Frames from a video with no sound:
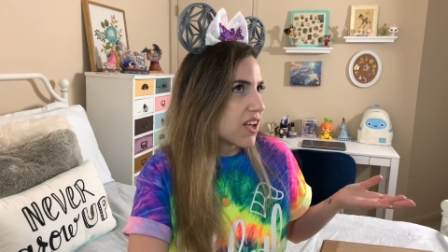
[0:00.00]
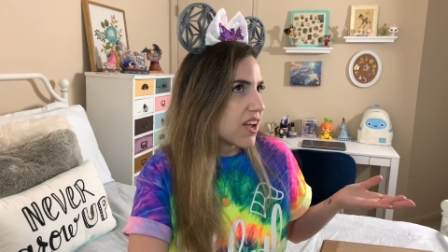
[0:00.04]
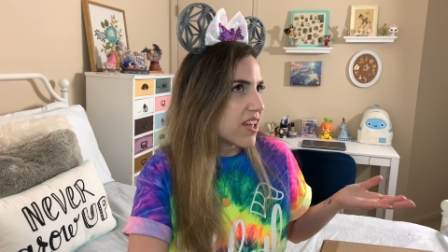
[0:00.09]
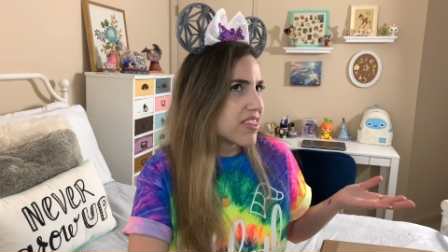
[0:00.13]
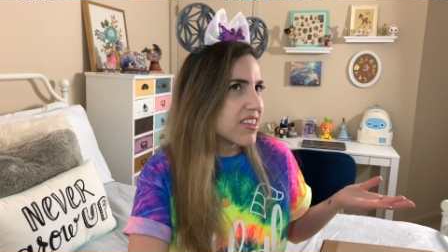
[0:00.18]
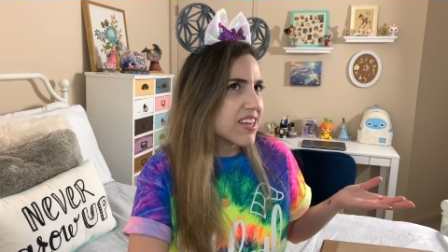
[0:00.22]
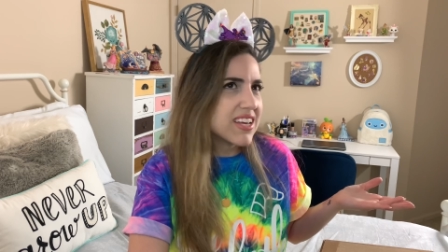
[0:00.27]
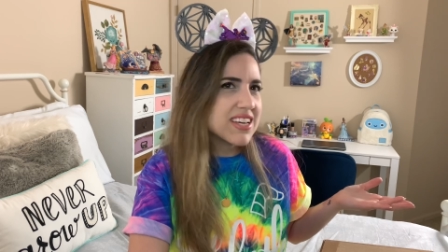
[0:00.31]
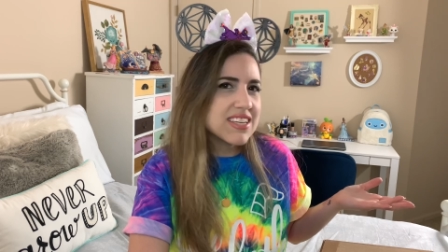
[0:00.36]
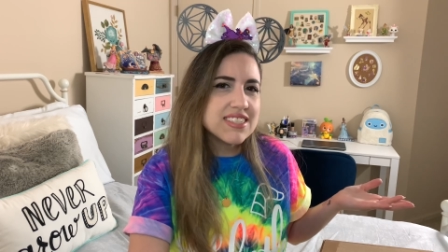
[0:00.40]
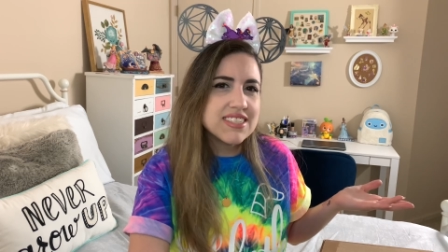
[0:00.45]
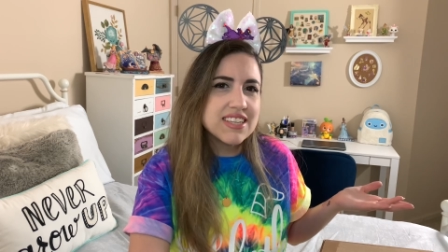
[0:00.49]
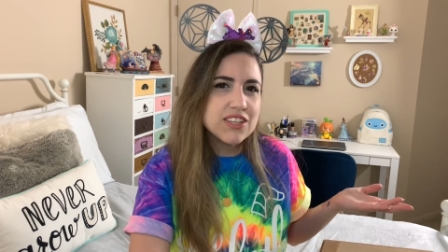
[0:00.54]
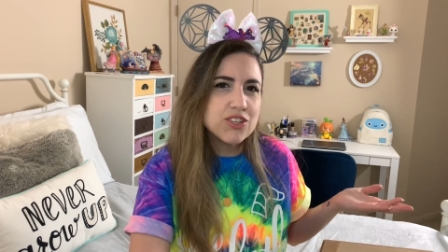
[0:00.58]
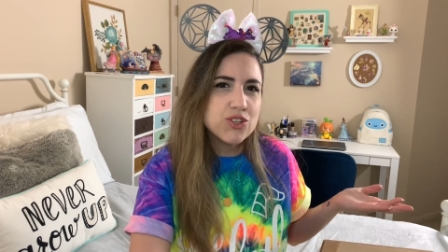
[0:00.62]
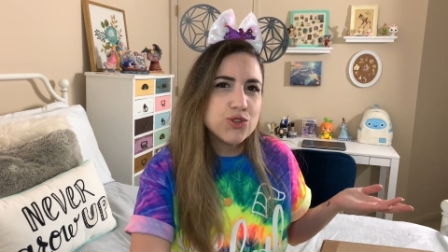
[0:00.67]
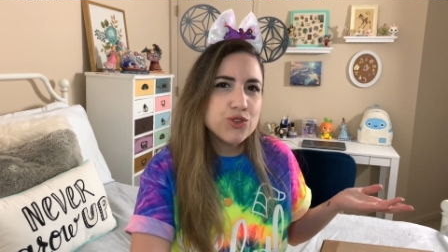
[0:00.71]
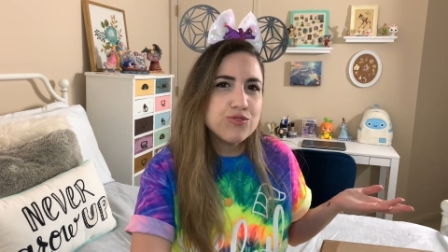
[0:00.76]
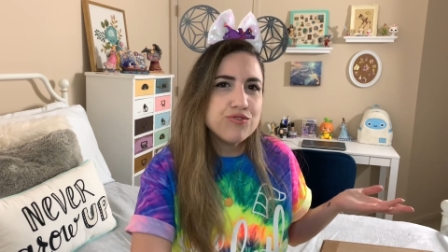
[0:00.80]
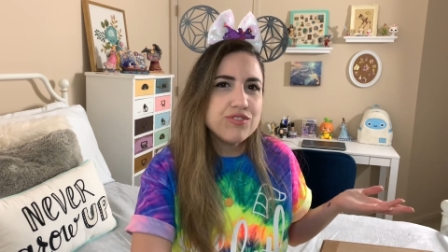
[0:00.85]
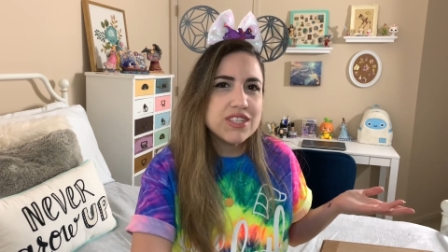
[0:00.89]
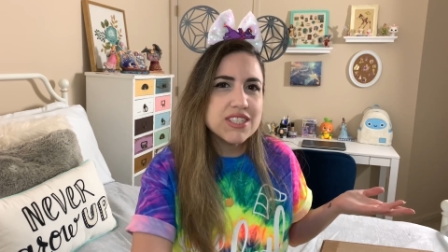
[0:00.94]
I think I said
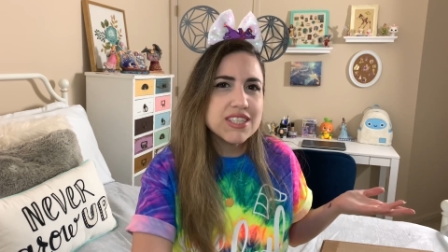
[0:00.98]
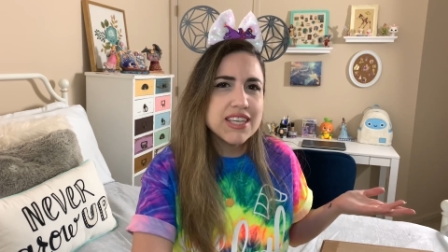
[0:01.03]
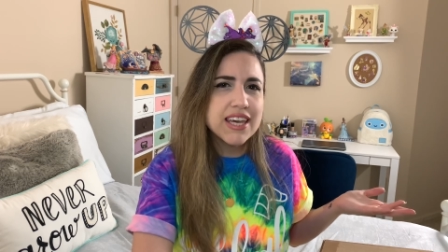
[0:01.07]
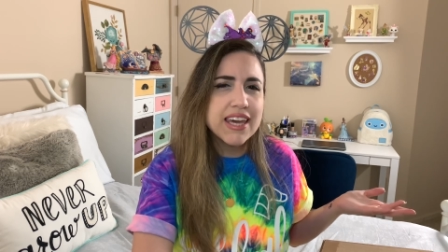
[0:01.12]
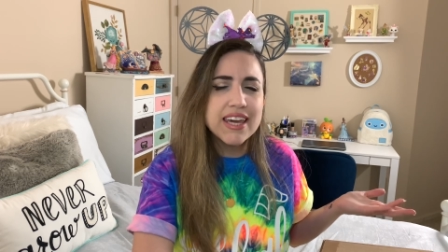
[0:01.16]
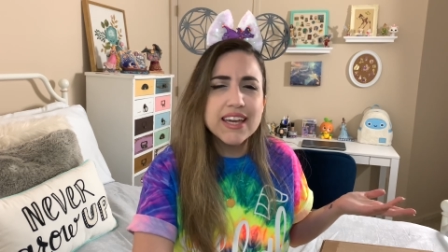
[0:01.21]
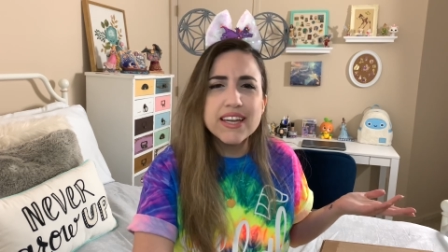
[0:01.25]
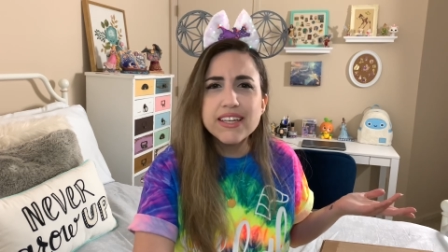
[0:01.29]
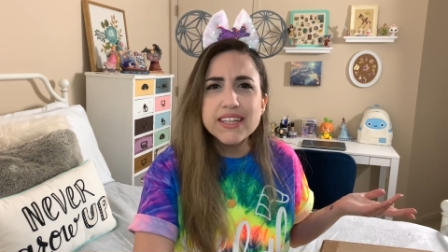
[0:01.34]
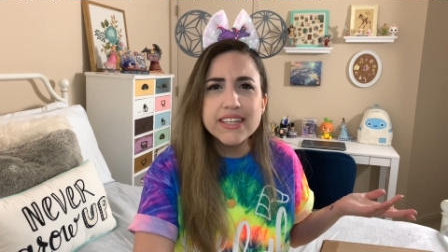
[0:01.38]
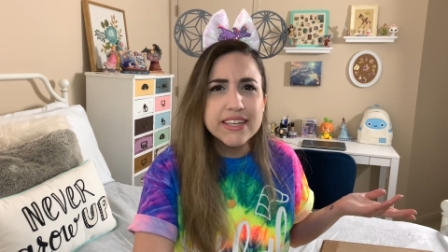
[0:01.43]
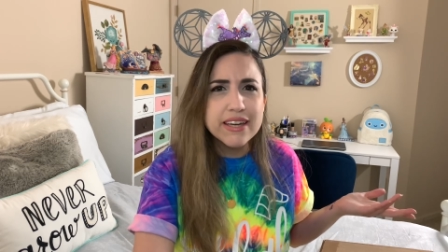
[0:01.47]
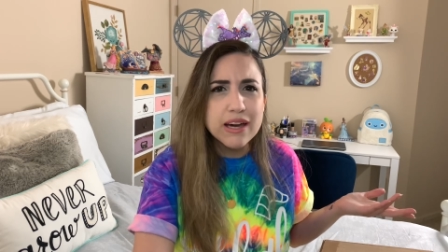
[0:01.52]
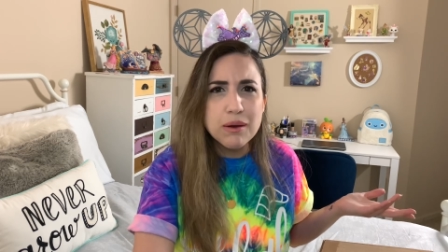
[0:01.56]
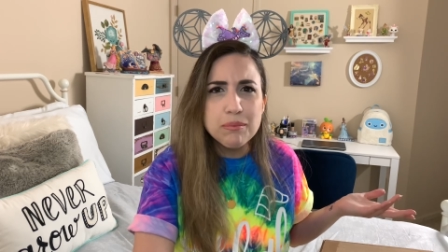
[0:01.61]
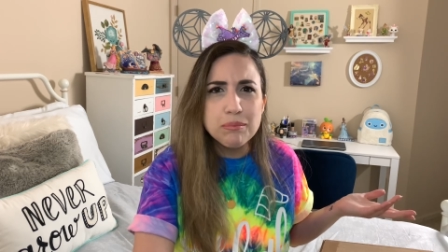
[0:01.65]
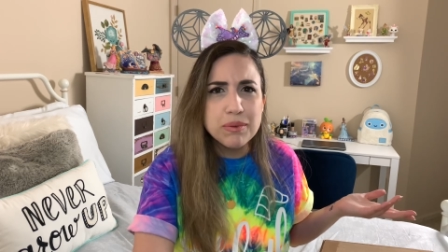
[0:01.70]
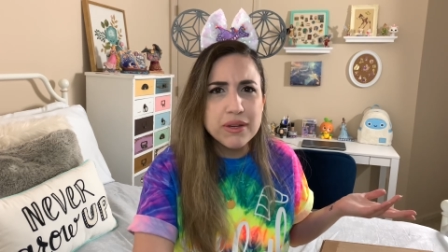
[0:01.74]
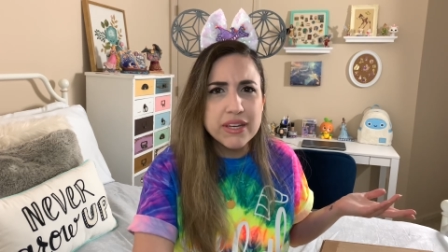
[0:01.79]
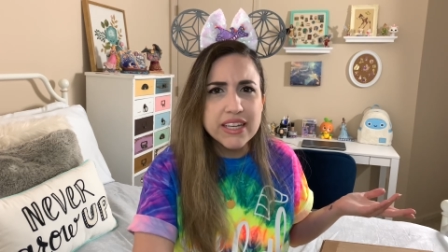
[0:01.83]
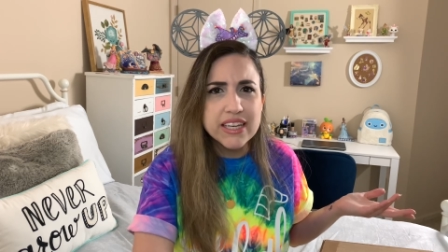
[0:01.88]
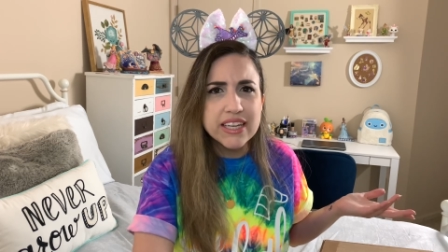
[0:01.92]
Goofy's Candy
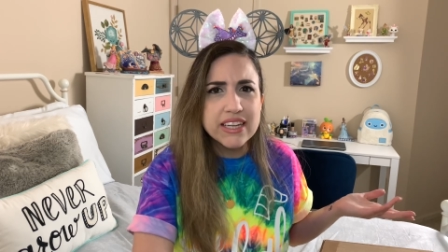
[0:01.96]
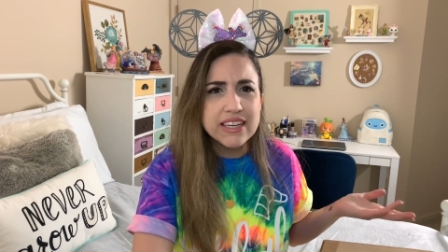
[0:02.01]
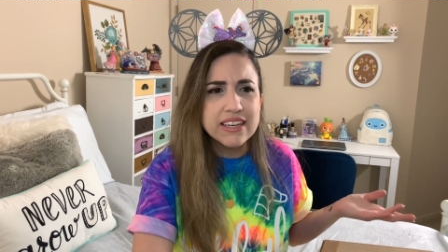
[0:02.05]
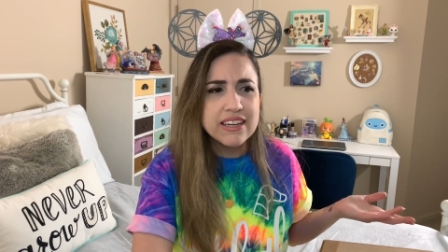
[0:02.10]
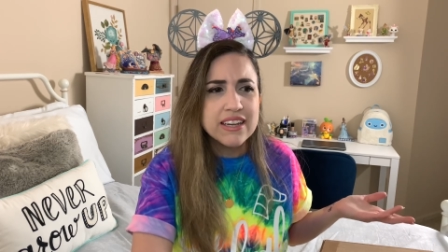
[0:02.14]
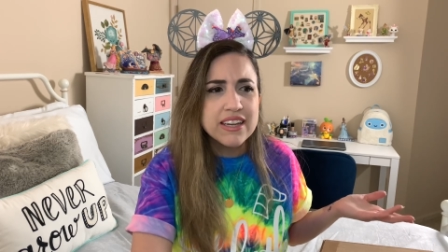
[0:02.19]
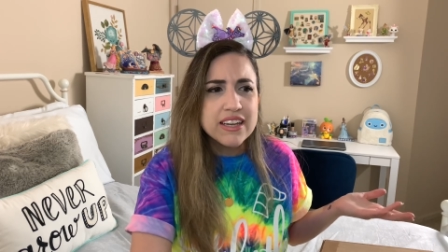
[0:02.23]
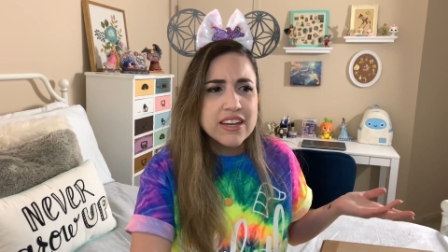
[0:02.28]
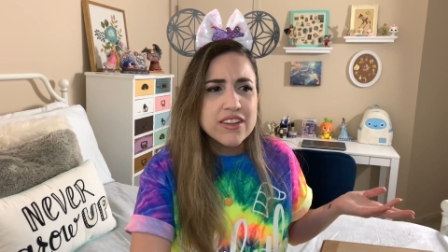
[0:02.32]
Company.